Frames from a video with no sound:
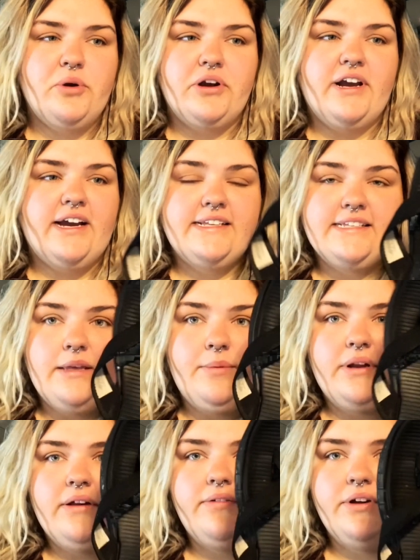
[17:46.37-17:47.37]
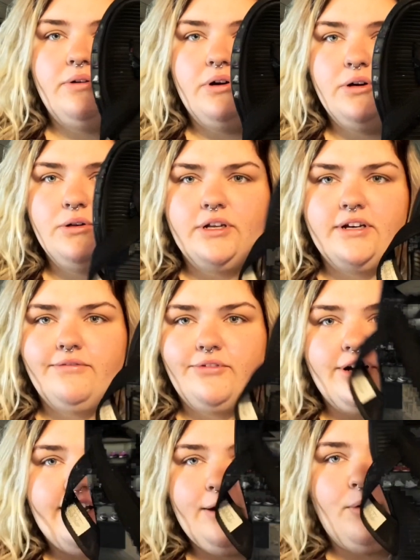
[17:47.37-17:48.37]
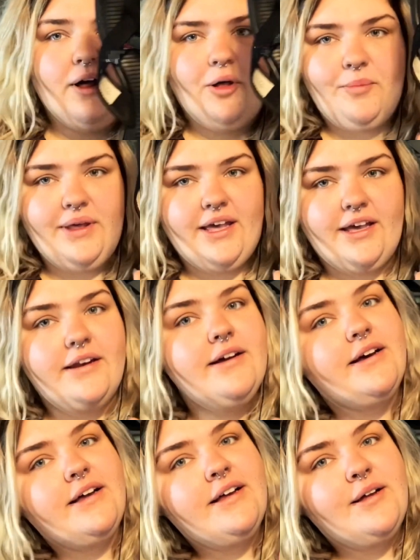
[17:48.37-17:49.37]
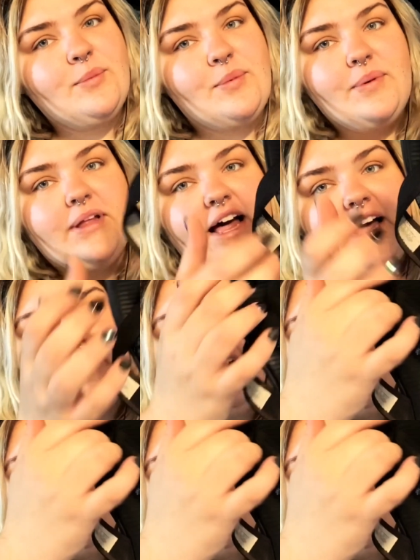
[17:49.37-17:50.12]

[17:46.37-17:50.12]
crazy. But if you are looking for a well-made black